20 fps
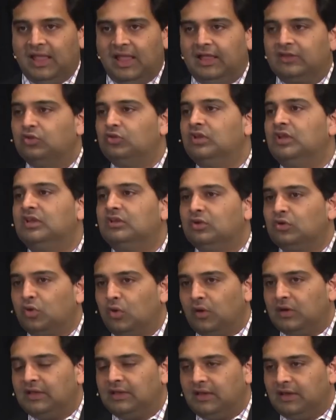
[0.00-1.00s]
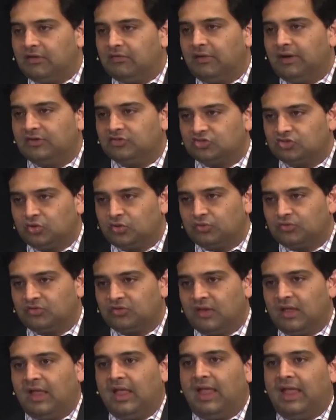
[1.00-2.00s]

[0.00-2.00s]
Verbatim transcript: and you need to know allelic ratios,